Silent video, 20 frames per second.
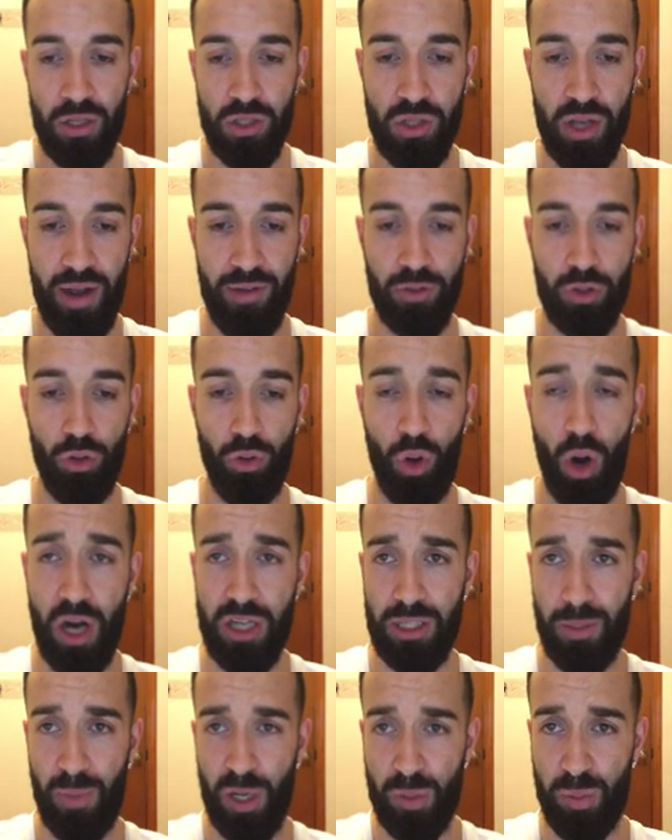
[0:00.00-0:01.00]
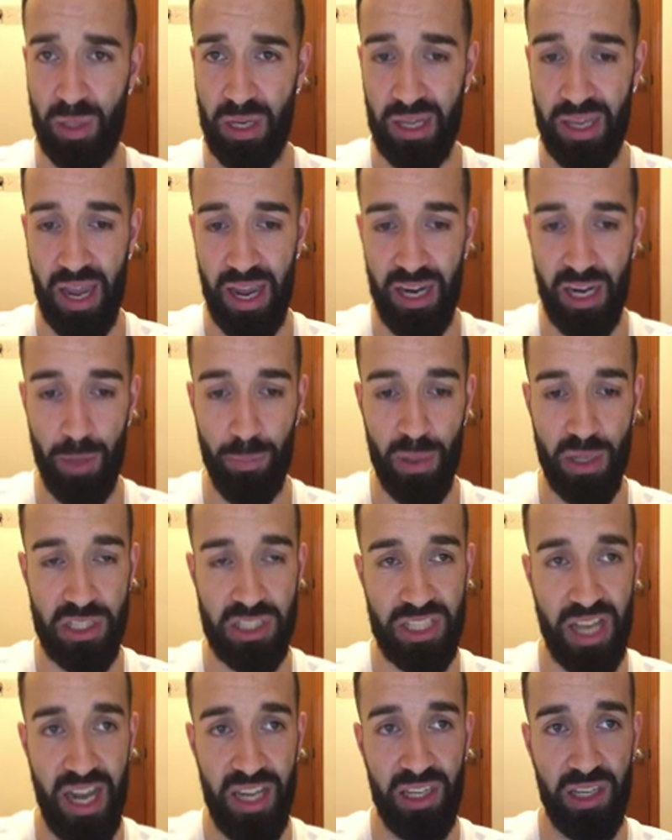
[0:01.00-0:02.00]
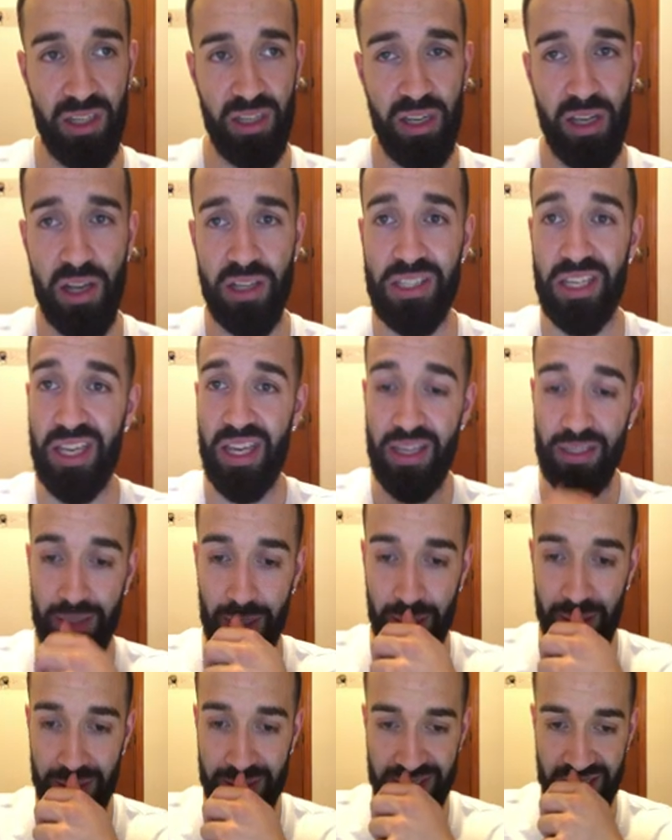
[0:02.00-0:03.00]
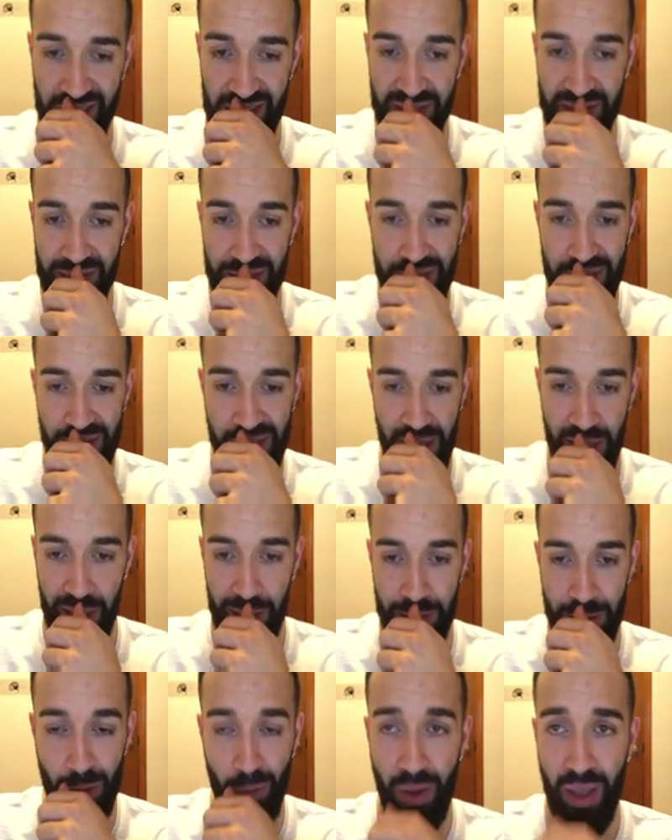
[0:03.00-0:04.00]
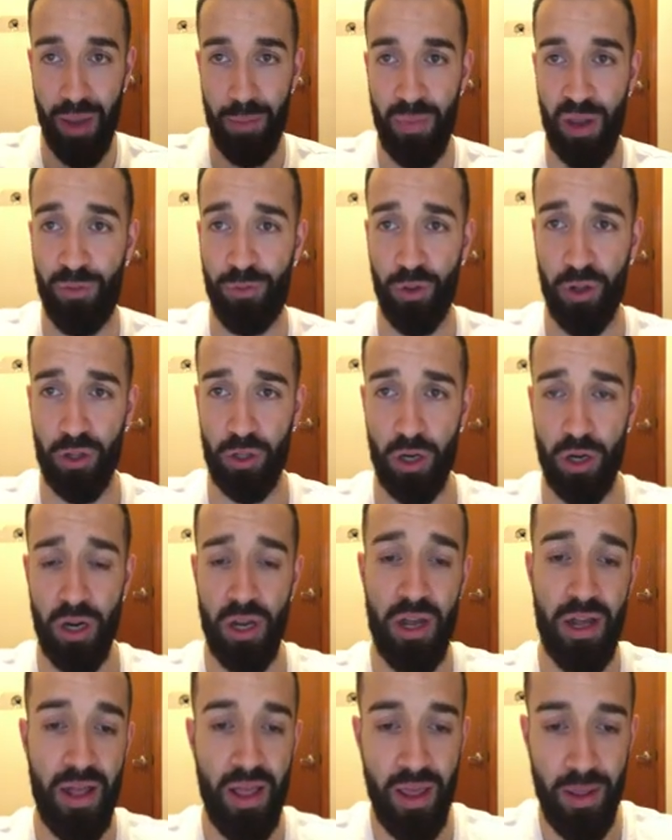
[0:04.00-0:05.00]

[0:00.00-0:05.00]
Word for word: So I have two cards that must be negated, but signing deal is an e signing deal and UA midfielder.